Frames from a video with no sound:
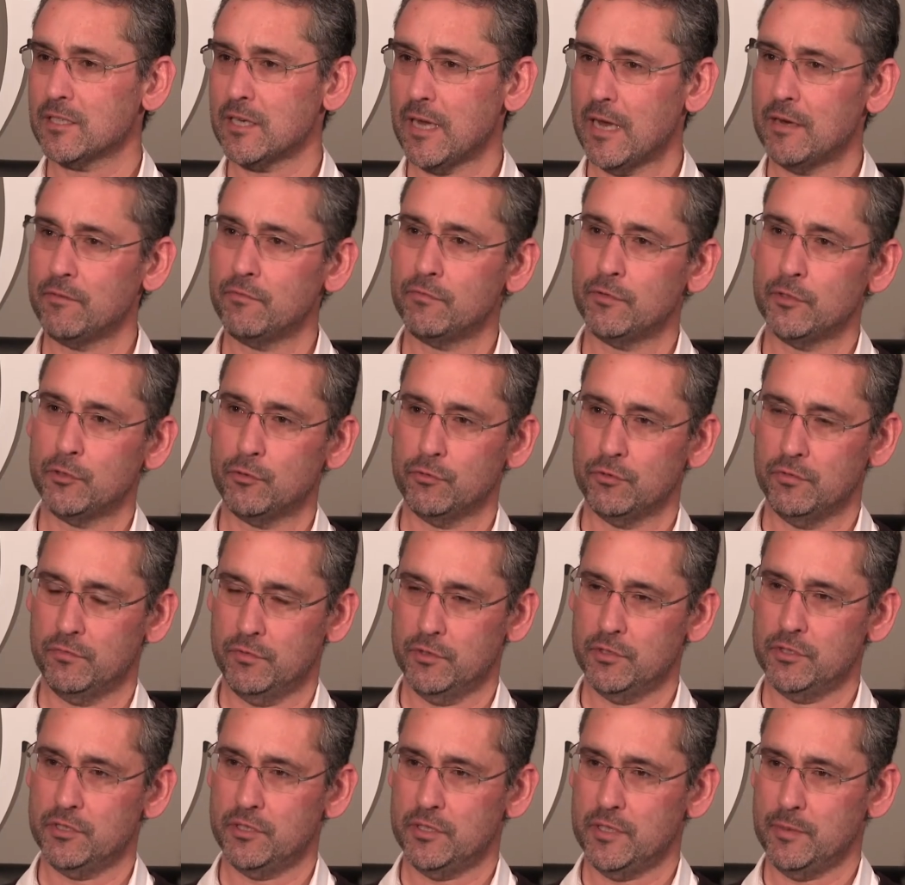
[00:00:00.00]
Stanford
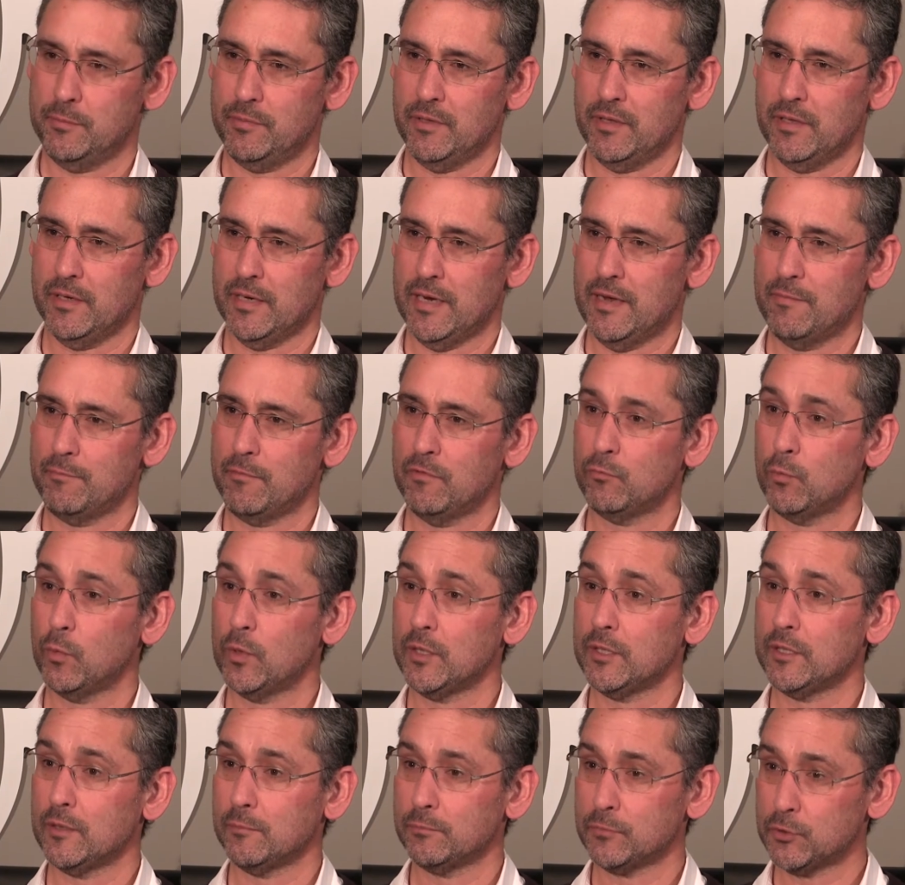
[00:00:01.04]
University by the name of
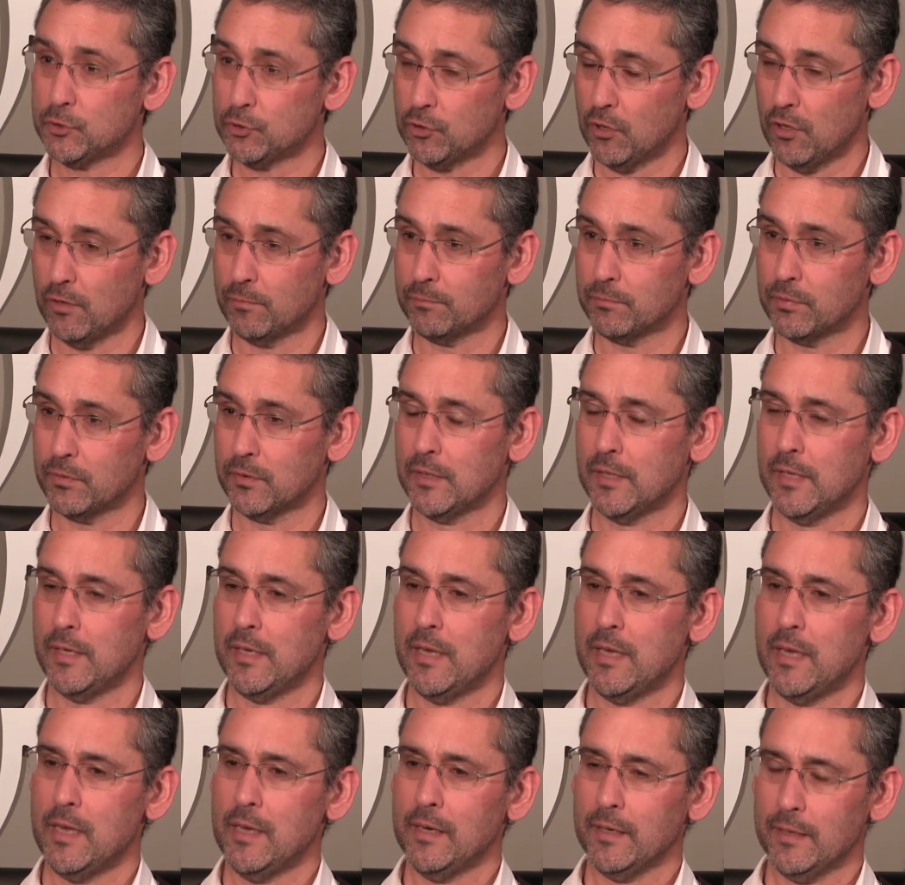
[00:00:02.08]
William Sharp
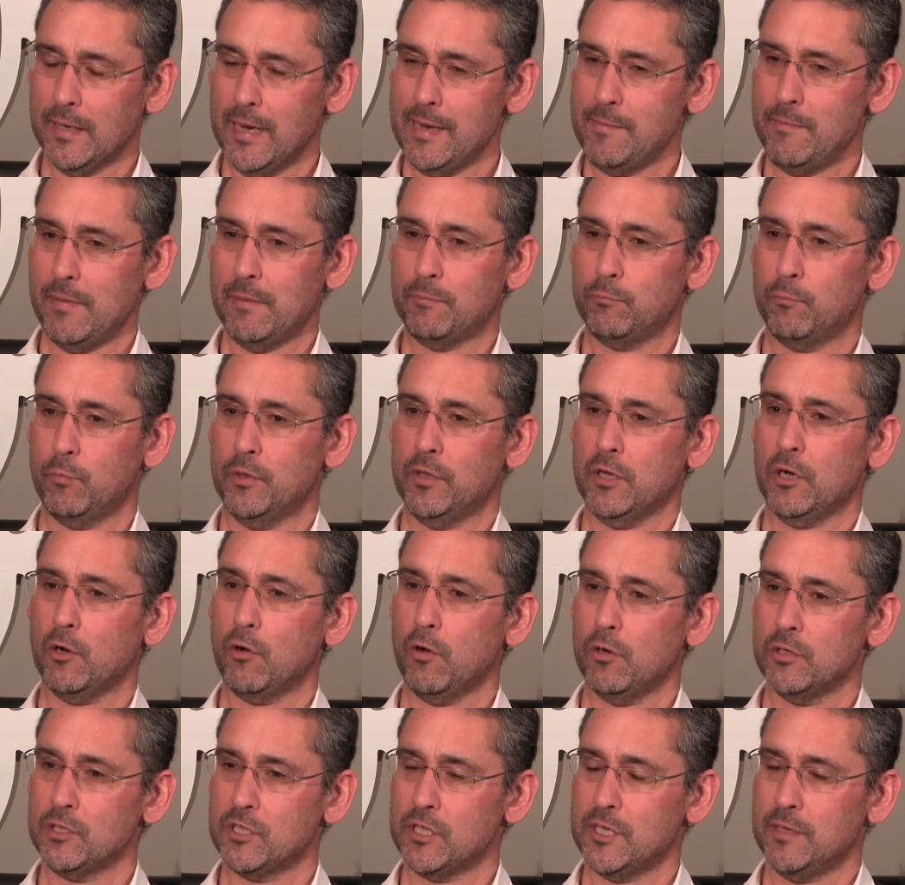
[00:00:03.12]
came up with the
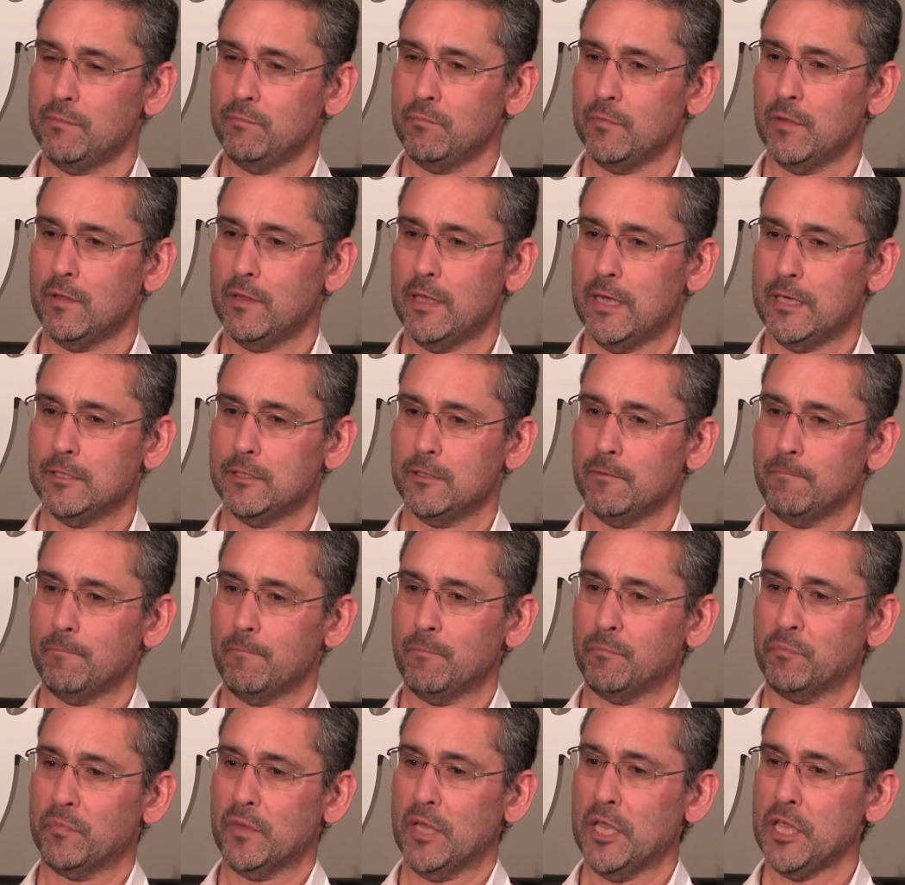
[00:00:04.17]
concept that
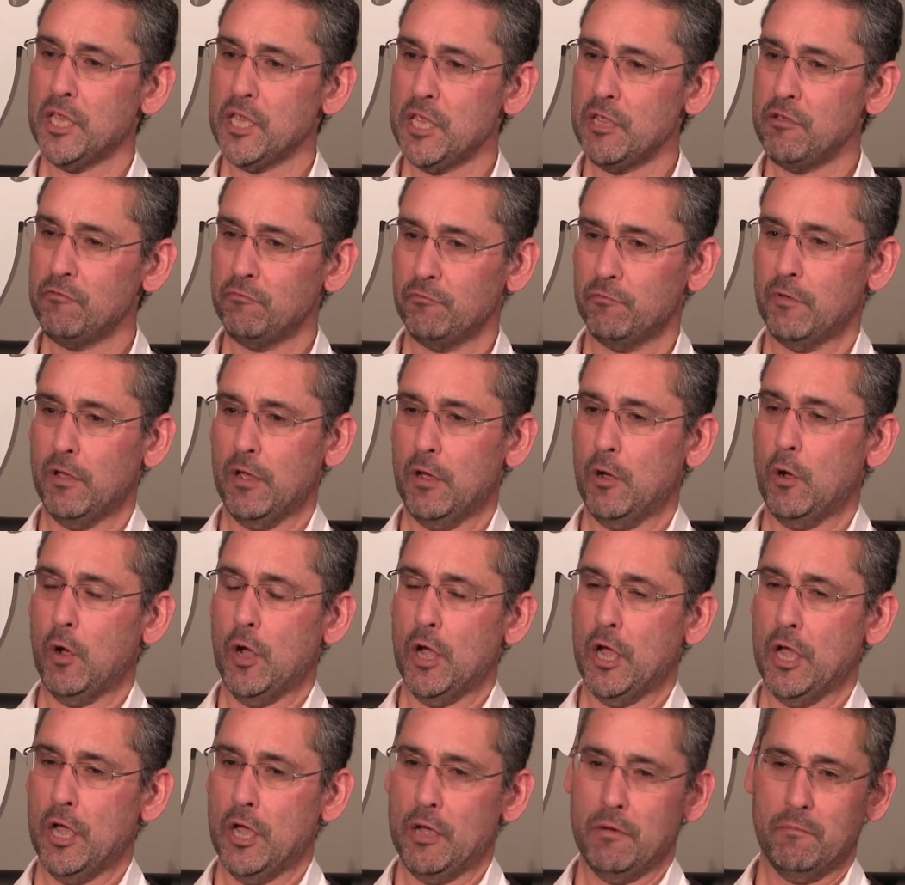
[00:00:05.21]
if
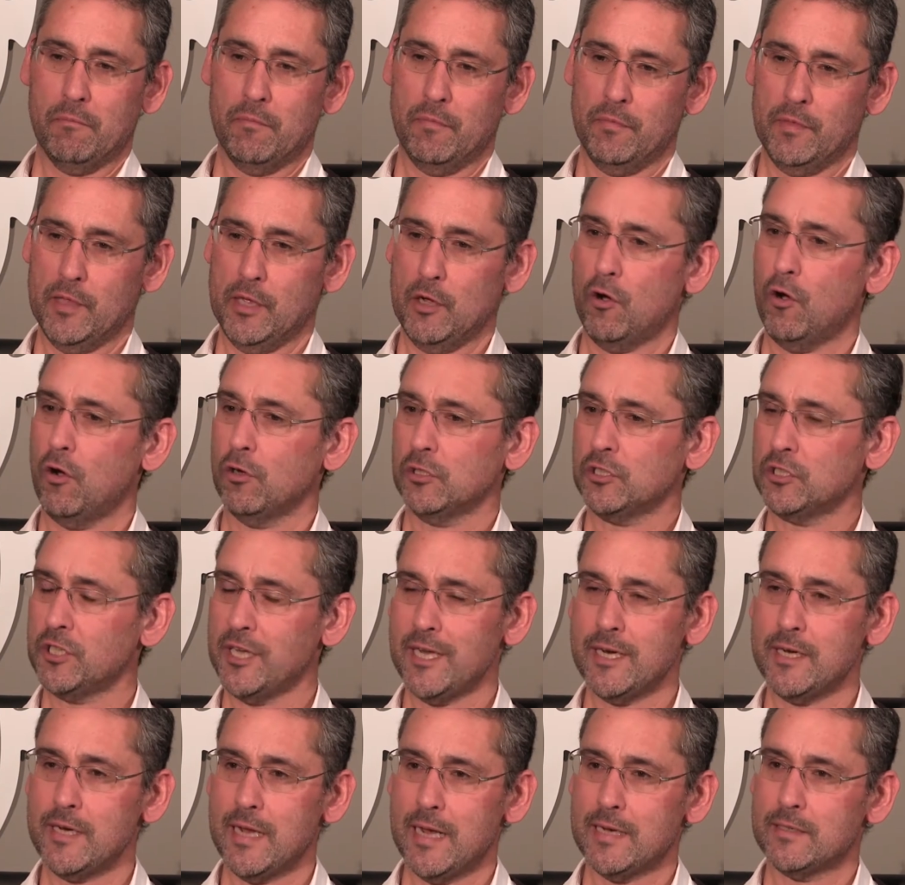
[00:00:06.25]
there are
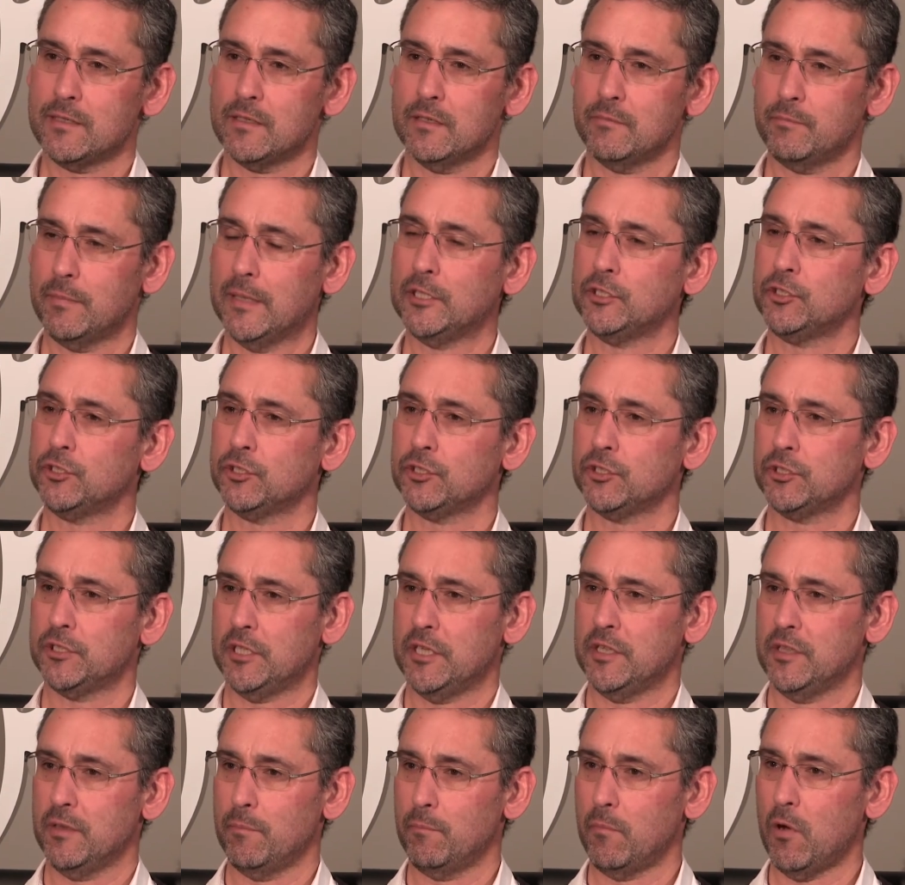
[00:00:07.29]
10 asset managers
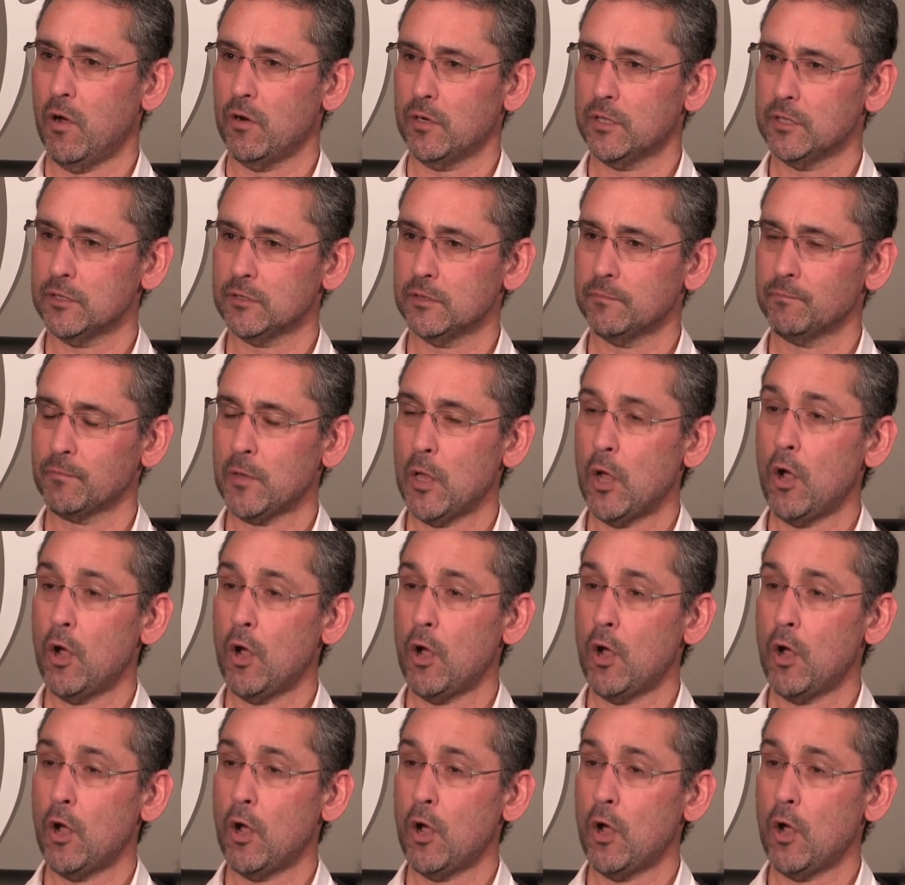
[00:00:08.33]
in the market,